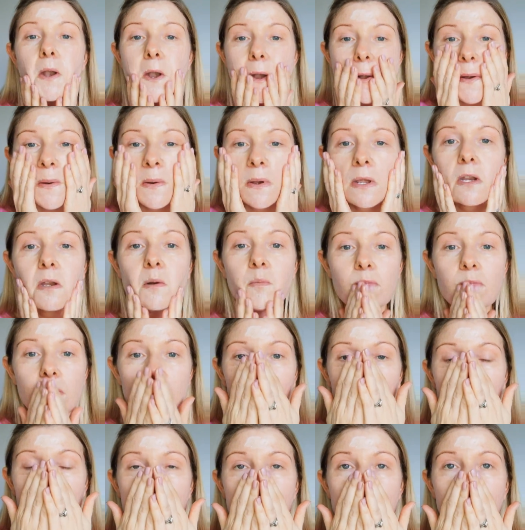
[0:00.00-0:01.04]
Don't need a
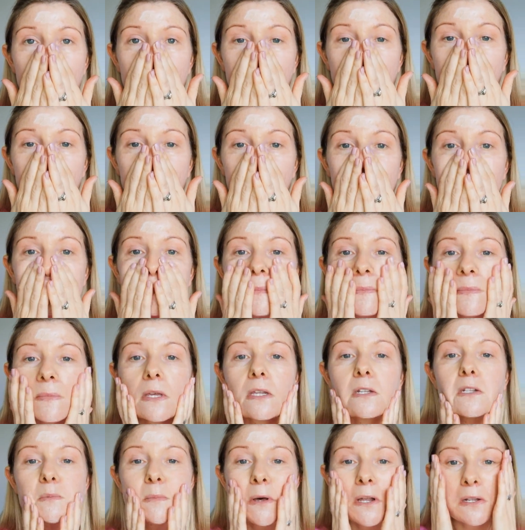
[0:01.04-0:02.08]
brush.
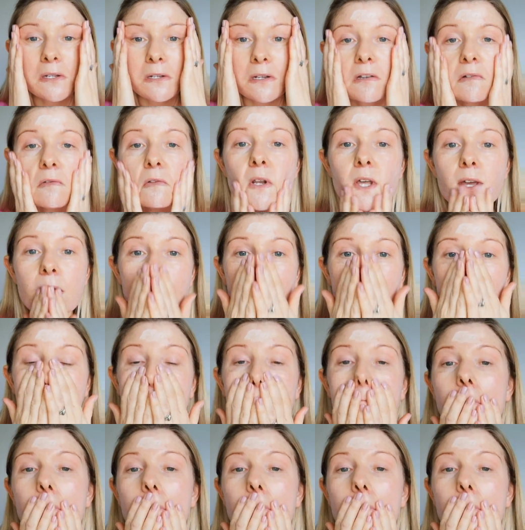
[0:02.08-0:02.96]
That smells lovely.